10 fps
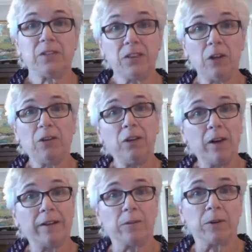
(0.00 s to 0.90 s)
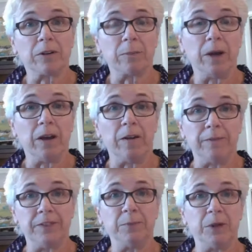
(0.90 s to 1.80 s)
So you don't have to work your butt
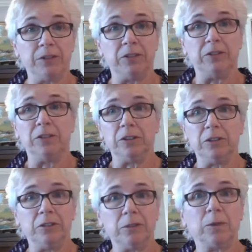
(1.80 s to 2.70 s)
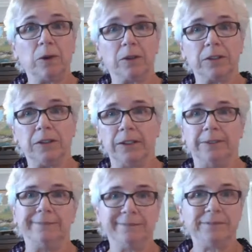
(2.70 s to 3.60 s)
off as much. You work and
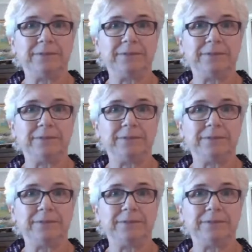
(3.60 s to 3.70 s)
then